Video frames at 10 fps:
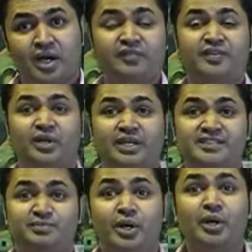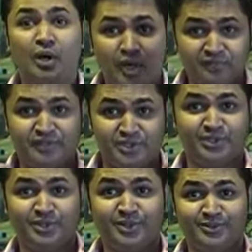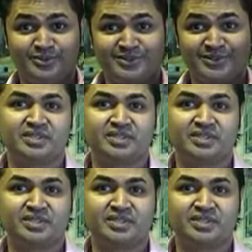feel like he's my night vision goggles.